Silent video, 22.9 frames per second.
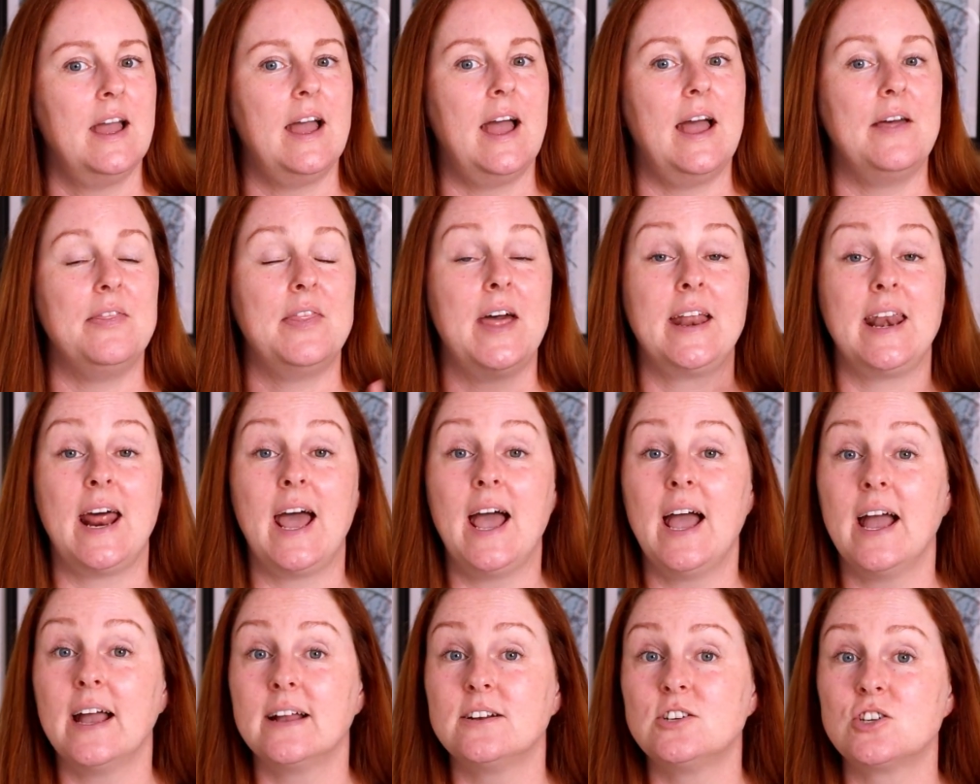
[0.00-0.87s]
And that
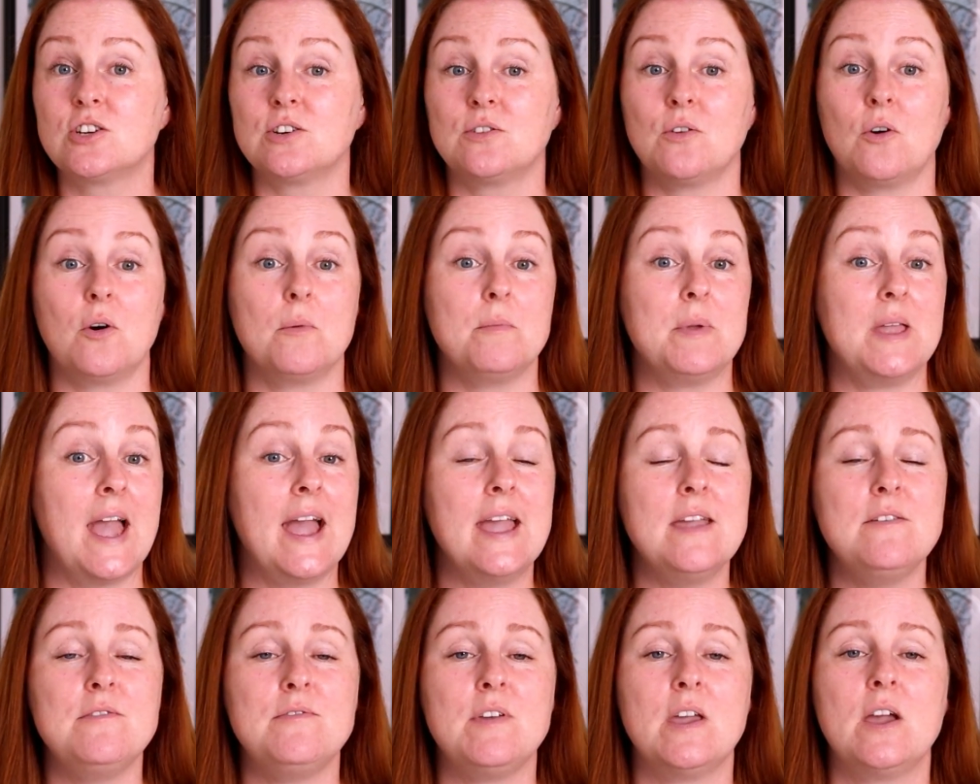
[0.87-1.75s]
action or
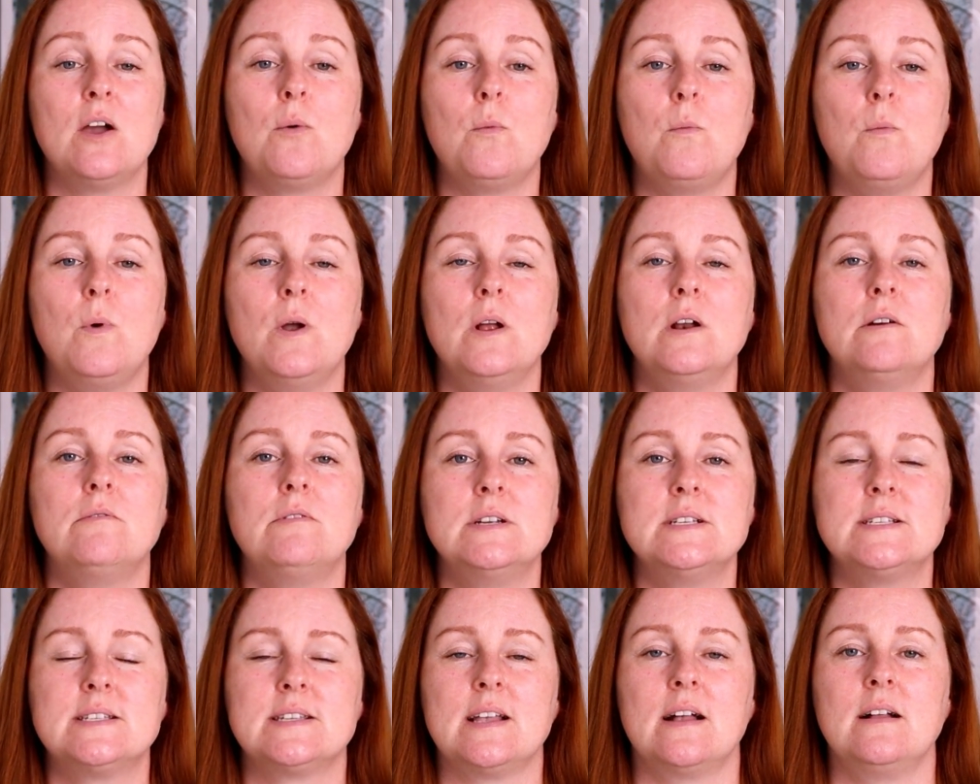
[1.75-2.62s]
behavior will
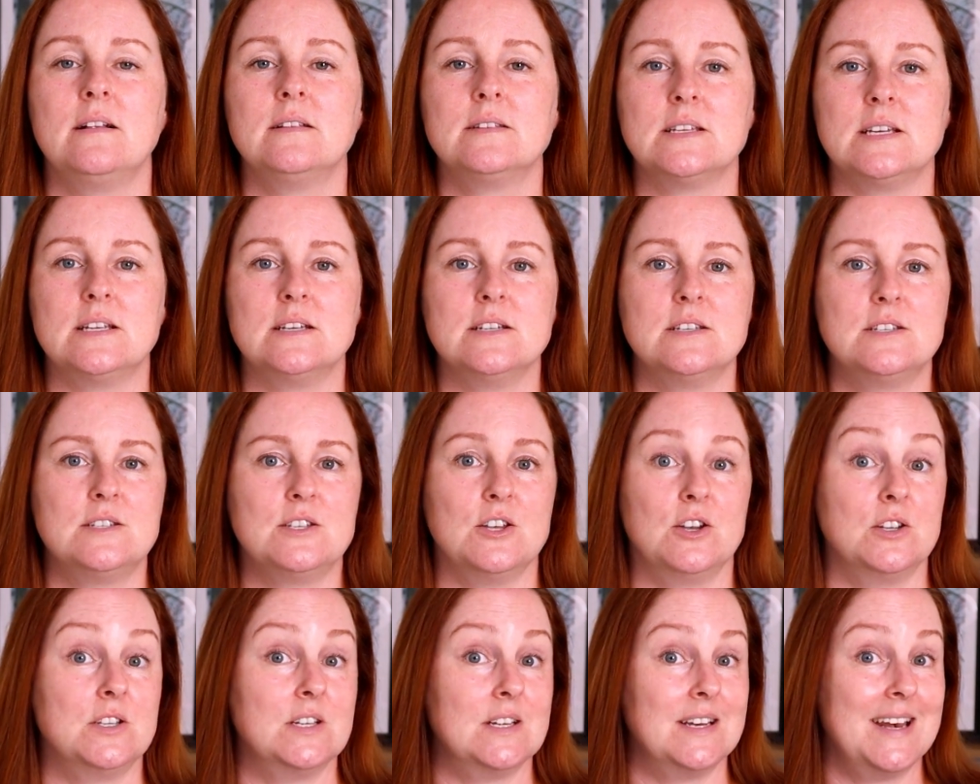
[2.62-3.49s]
result in a
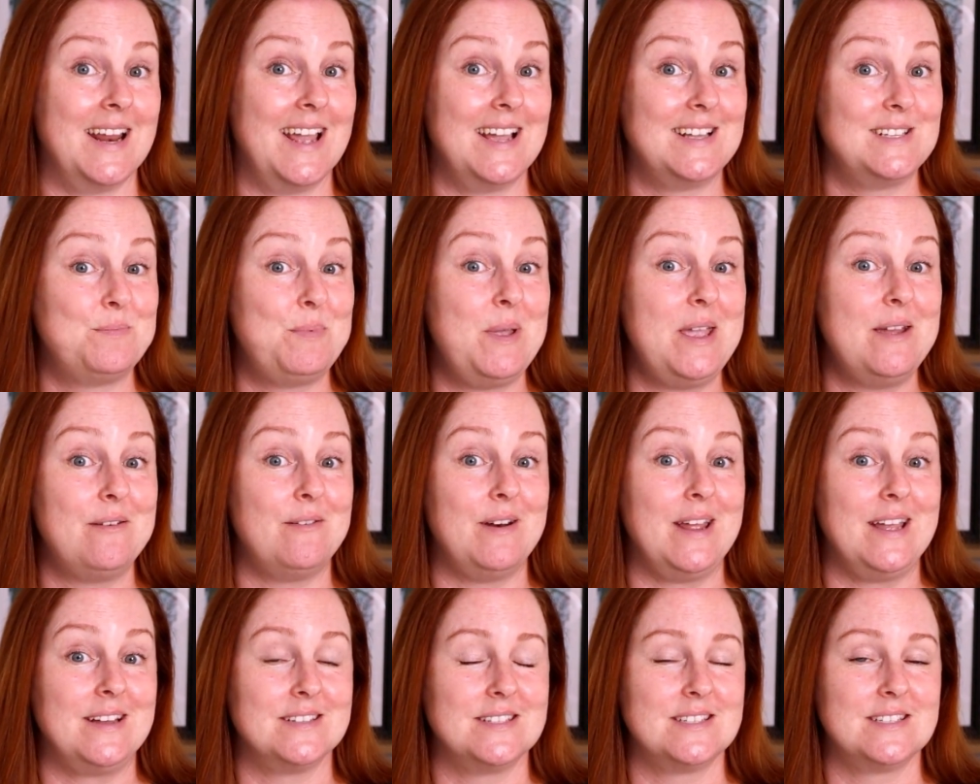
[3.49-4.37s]
certain
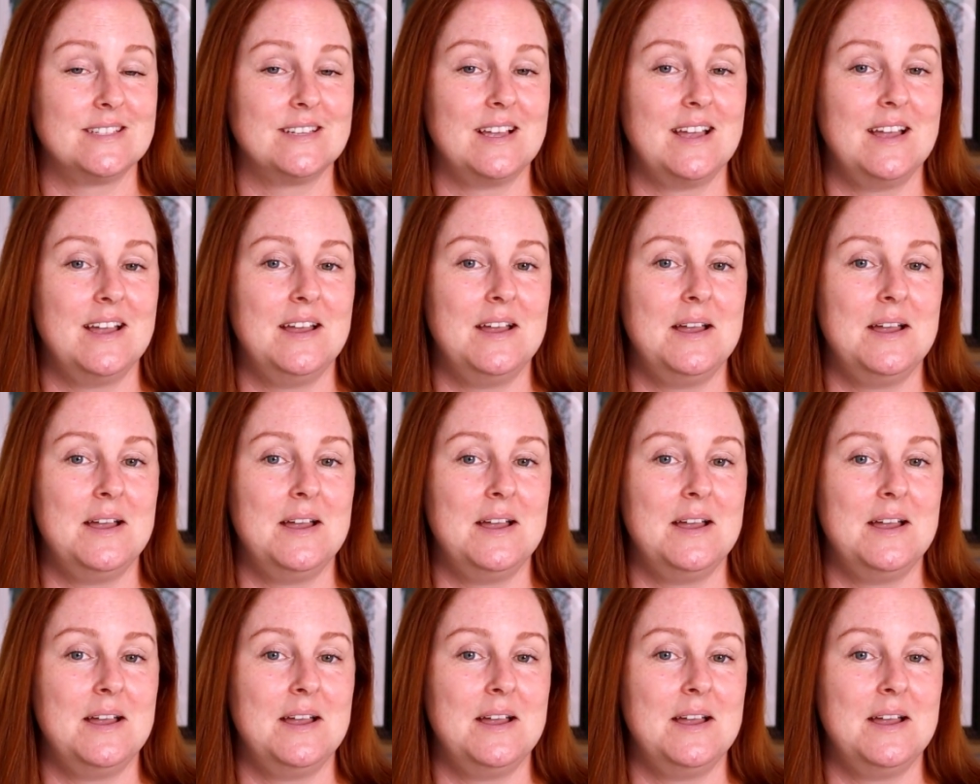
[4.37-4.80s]
experience.